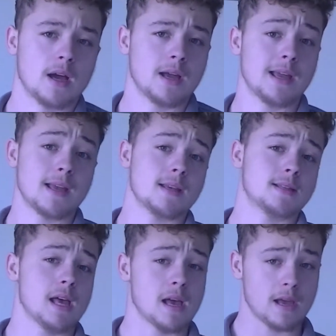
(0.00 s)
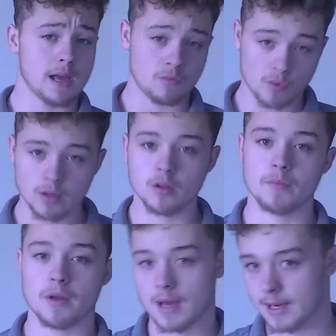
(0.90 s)
is a real
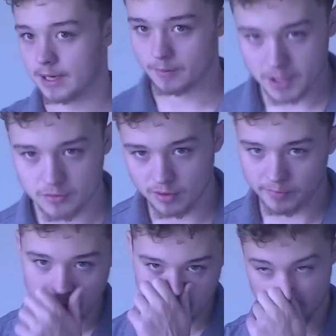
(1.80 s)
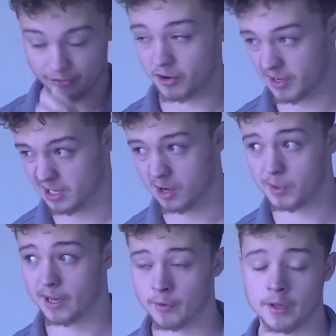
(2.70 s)
number and an imaginary number. Should have already known
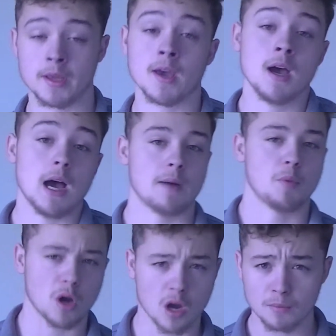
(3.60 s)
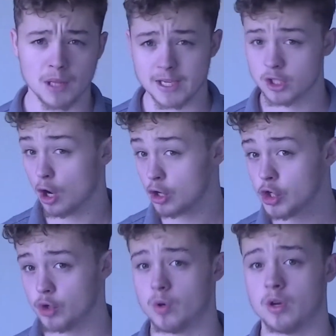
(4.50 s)
that really. But a complex
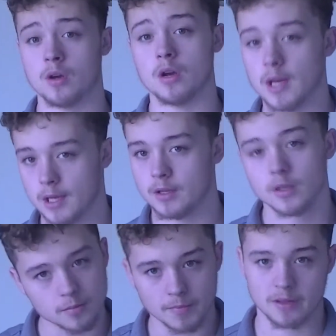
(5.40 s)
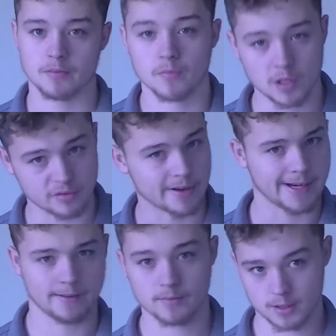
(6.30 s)
conjugate is
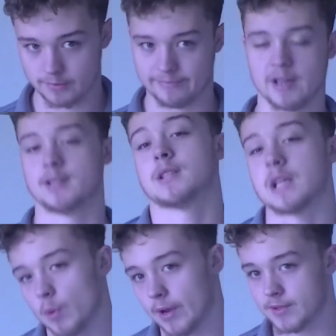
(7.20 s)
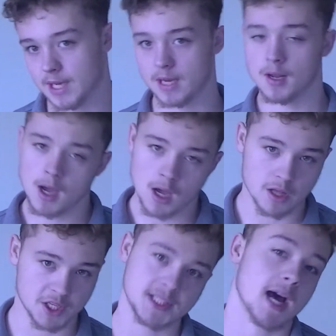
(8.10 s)
it's a fancy way of saying
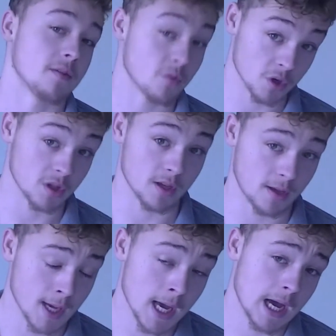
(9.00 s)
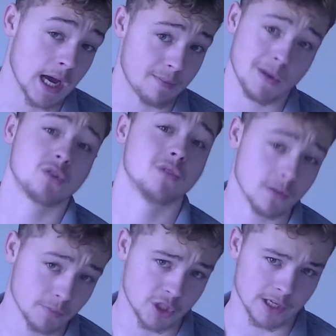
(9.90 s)
the sign in front of the imaginary
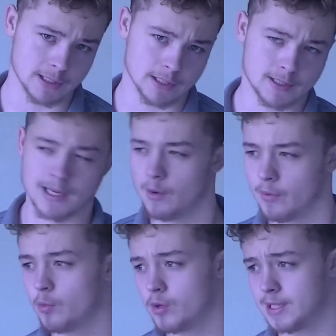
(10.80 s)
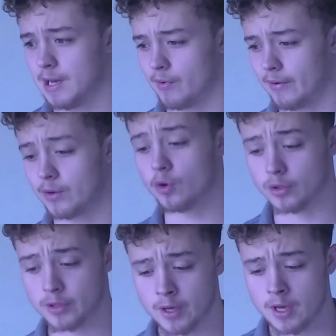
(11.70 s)
number changes. Now, it wouldn't sound very
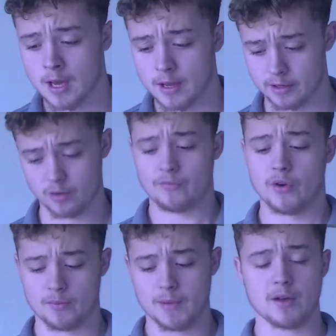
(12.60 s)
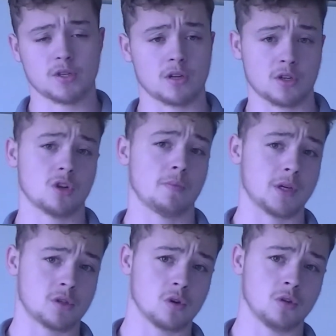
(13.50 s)
good. You're doing further maths, and this
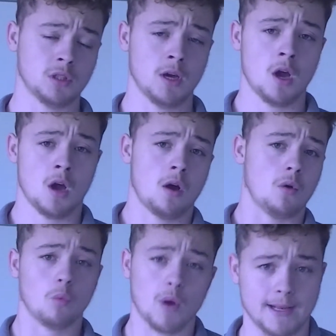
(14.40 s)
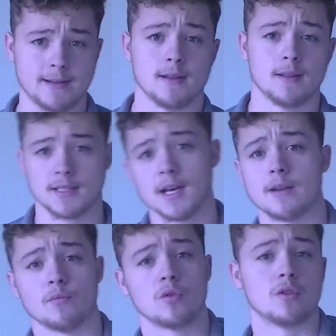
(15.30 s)
topic's called when the sign
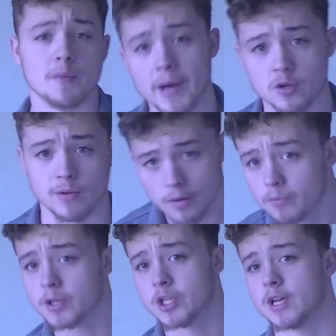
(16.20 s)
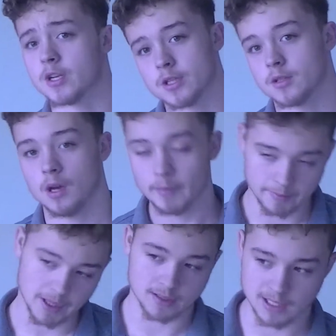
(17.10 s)
in front of the imaginary number changes. I mean, it
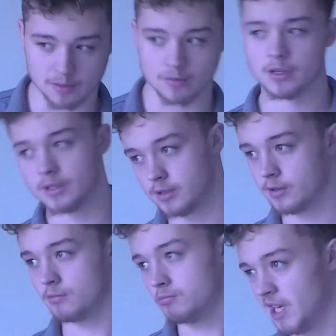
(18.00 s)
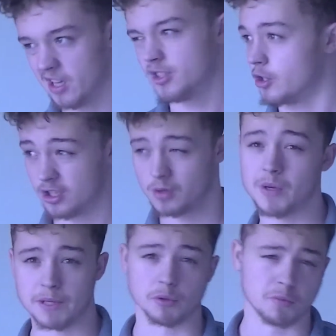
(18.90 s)
might sound intelligent to some
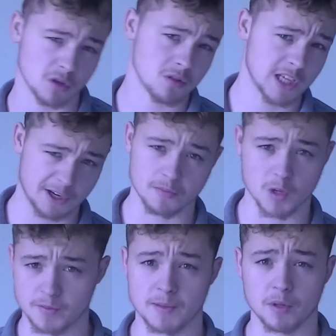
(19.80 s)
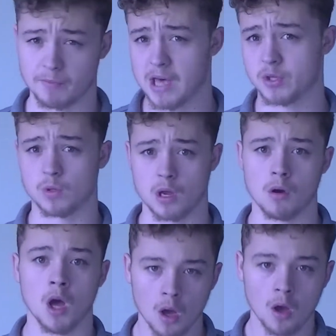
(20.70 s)
people, but generally most people in maths would go,
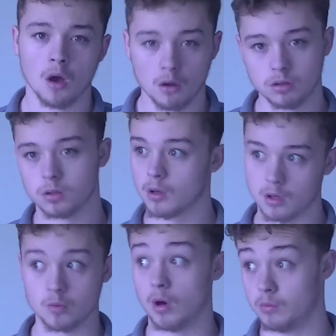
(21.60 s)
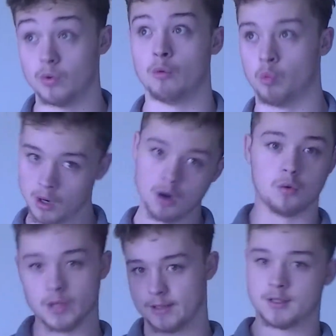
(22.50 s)
oh god,
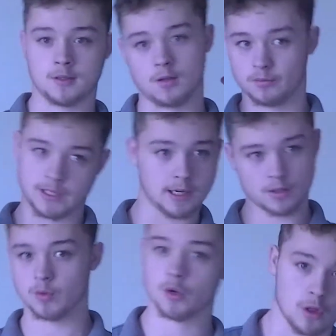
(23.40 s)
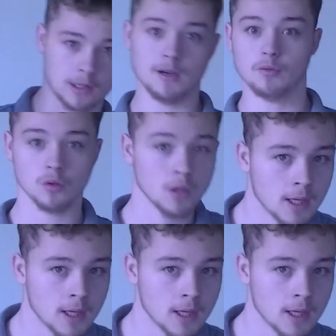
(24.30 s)
whoa, don't take it to another level.